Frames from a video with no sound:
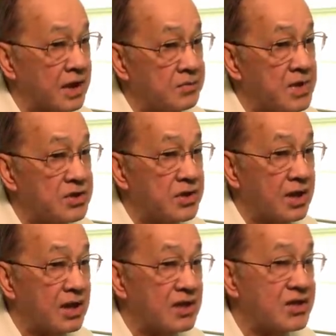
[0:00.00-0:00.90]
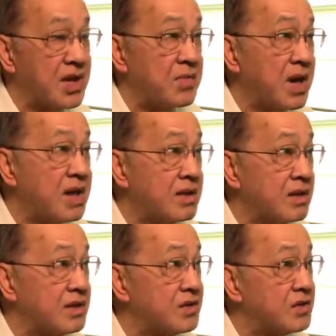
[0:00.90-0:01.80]
That means there are some
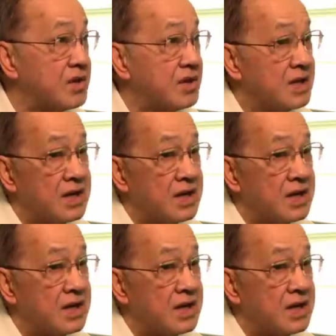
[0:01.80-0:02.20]
countries